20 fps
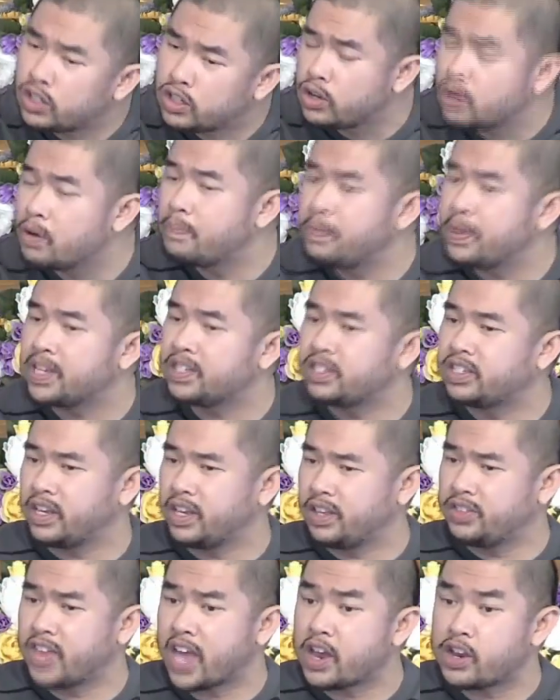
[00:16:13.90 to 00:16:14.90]
too busy,
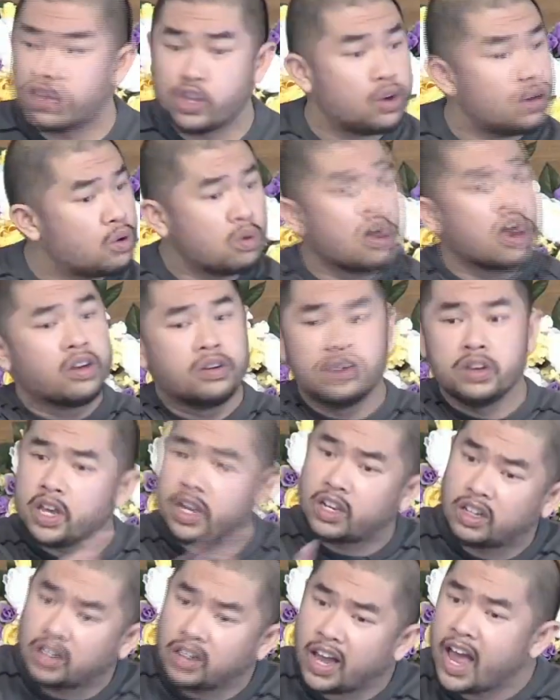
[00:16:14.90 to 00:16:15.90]
that you
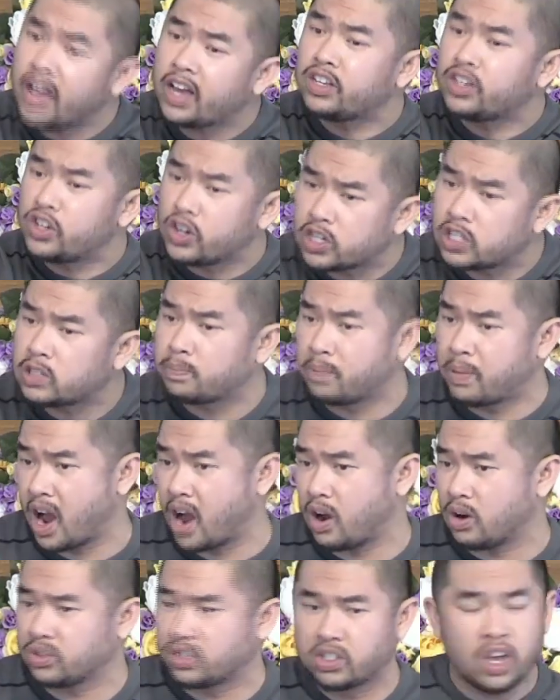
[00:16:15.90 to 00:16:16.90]
neglect your
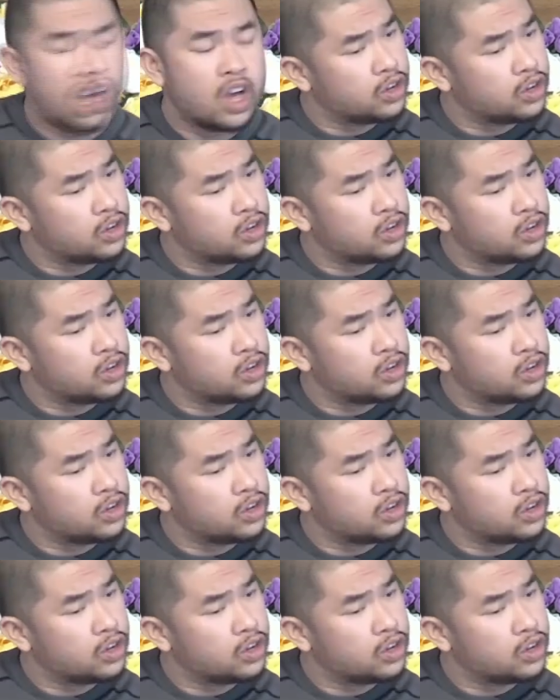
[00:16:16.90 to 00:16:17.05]
spouse,